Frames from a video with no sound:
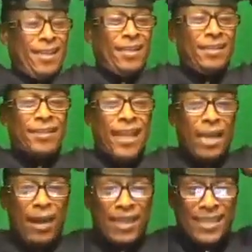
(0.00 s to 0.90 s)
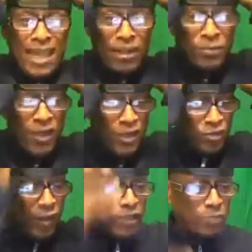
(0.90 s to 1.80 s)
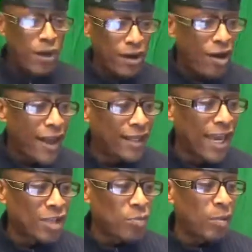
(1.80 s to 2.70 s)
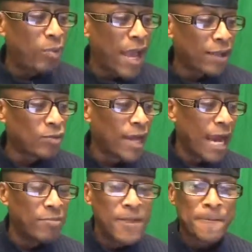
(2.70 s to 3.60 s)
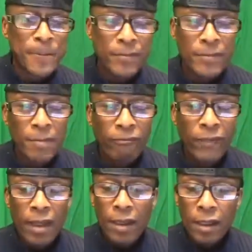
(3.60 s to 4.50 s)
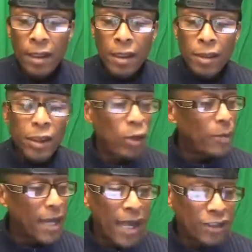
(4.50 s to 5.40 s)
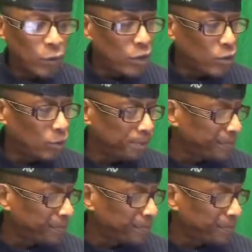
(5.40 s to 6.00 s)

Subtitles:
Yeah, I said I was being transparent. All right, Cashmere Black, you got me. Yo, to be honest with you,